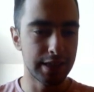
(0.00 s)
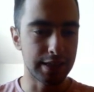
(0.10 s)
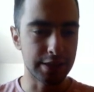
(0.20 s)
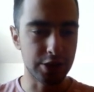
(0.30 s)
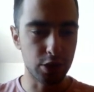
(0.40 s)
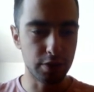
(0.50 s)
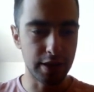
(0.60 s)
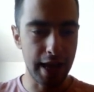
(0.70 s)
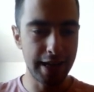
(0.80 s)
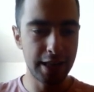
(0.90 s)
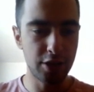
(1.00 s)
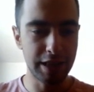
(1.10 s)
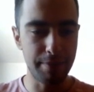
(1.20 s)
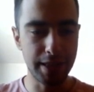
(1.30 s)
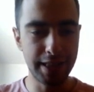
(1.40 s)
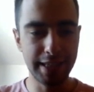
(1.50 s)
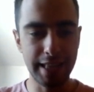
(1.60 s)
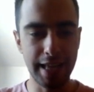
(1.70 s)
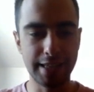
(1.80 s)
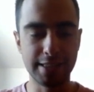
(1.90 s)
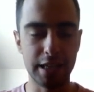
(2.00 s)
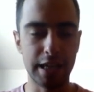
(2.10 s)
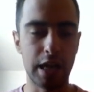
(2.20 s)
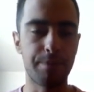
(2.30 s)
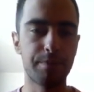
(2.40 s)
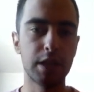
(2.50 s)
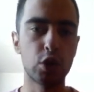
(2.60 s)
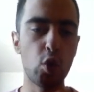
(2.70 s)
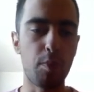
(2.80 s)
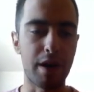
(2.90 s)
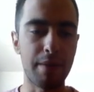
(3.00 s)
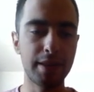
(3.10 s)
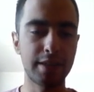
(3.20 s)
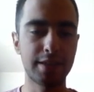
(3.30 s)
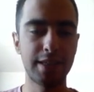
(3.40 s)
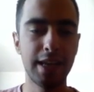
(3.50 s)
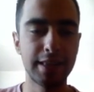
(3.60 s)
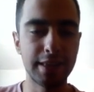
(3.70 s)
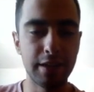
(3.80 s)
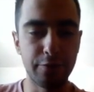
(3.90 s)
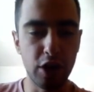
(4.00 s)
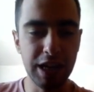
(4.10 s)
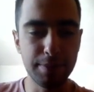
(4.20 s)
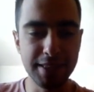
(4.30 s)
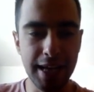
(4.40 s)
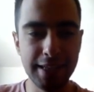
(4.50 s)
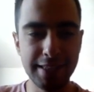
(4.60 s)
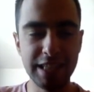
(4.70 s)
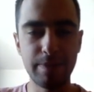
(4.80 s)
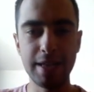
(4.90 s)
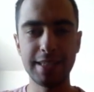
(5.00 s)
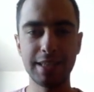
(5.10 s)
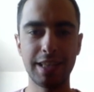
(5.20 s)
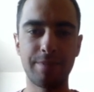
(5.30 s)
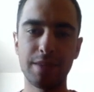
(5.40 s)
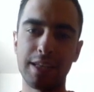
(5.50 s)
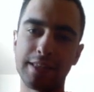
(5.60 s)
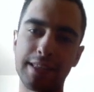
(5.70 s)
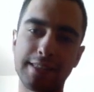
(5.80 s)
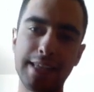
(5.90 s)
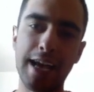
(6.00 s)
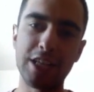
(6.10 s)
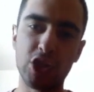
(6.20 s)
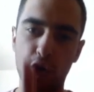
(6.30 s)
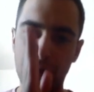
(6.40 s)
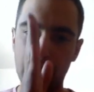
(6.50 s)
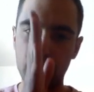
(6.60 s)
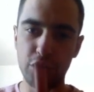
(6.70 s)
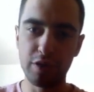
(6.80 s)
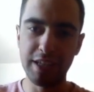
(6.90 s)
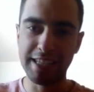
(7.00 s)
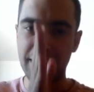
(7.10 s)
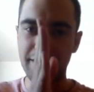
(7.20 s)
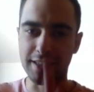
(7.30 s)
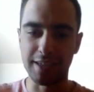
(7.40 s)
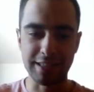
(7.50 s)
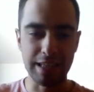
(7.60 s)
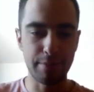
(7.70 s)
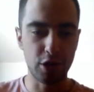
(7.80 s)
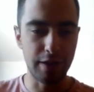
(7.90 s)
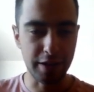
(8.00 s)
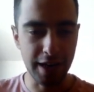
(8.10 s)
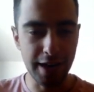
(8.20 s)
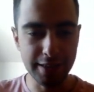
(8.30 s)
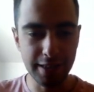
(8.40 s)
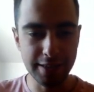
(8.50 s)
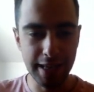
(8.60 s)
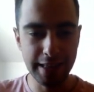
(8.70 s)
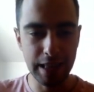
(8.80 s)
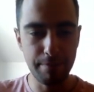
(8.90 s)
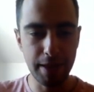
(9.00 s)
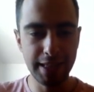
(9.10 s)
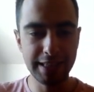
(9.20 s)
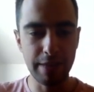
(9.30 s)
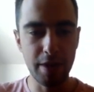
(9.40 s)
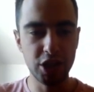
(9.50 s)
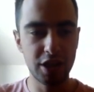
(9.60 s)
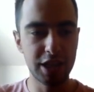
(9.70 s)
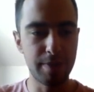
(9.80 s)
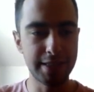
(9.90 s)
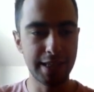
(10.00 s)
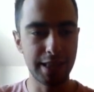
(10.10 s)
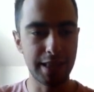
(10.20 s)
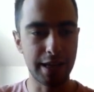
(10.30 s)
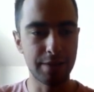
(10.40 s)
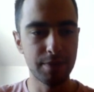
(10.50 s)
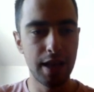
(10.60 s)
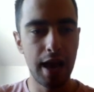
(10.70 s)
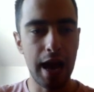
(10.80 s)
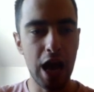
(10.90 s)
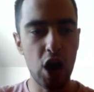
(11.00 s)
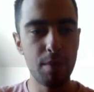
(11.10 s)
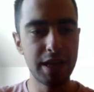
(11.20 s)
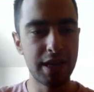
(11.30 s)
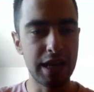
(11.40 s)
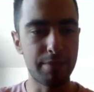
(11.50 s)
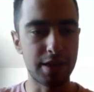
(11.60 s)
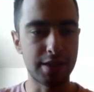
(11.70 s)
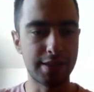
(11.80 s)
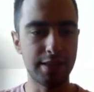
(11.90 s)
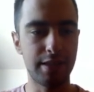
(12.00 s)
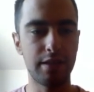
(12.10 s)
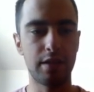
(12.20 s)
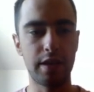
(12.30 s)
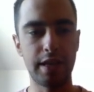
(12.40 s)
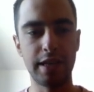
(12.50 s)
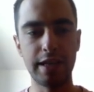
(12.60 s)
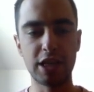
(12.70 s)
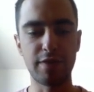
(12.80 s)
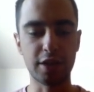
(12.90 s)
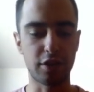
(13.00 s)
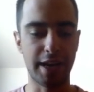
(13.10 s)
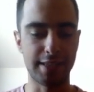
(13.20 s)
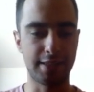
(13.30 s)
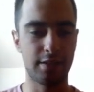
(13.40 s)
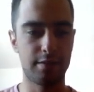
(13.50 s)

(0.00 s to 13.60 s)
so nn.embedding takes 2 parameters. Vocab size is basically the size of our unique characters, number of our characters, and the embedding dimension is basically like how many numbers each vector has.